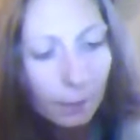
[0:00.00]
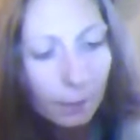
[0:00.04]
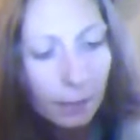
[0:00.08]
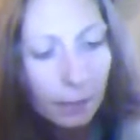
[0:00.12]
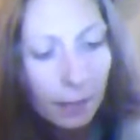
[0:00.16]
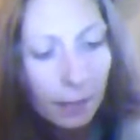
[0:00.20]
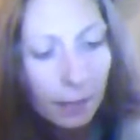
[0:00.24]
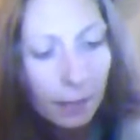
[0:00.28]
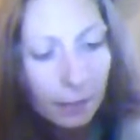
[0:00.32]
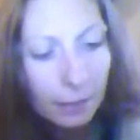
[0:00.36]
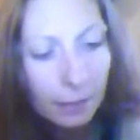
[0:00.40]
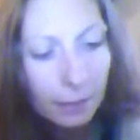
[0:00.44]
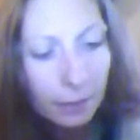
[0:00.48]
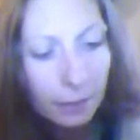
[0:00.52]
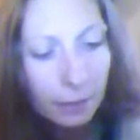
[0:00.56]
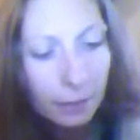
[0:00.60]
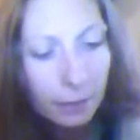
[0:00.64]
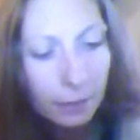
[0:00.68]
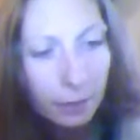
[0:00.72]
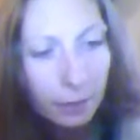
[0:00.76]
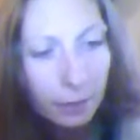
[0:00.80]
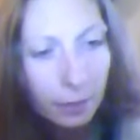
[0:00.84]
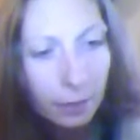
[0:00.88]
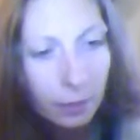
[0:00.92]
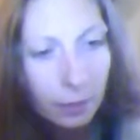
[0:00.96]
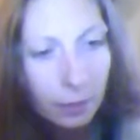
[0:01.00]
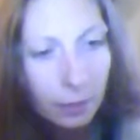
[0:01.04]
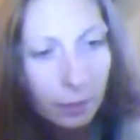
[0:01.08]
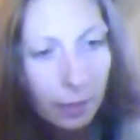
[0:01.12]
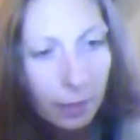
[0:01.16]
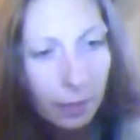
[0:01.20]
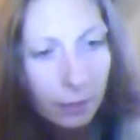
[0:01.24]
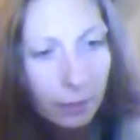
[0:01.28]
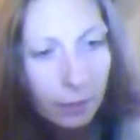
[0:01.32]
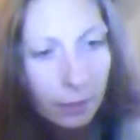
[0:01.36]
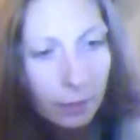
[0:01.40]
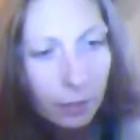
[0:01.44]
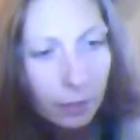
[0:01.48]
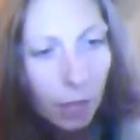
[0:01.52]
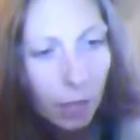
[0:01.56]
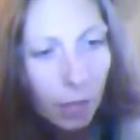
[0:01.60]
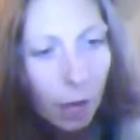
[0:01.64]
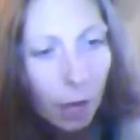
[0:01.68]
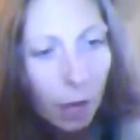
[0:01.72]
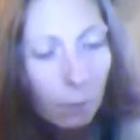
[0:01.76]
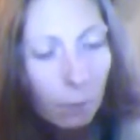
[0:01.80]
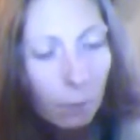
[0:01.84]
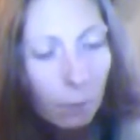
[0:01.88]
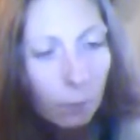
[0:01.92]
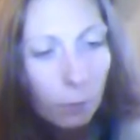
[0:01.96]
blessings and success to
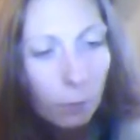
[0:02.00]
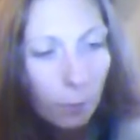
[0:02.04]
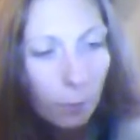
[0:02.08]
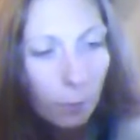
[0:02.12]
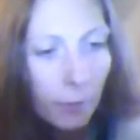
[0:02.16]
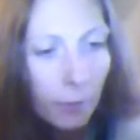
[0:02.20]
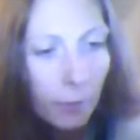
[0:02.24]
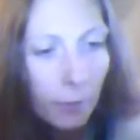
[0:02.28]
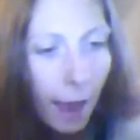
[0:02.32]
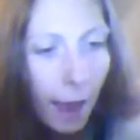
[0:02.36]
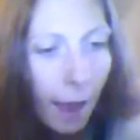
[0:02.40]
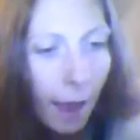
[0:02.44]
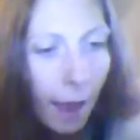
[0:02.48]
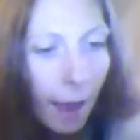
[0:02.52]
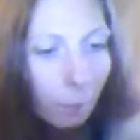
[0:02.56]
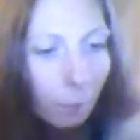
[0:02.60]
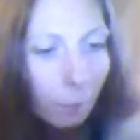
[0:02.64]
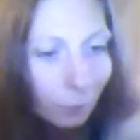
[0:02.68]
come from that.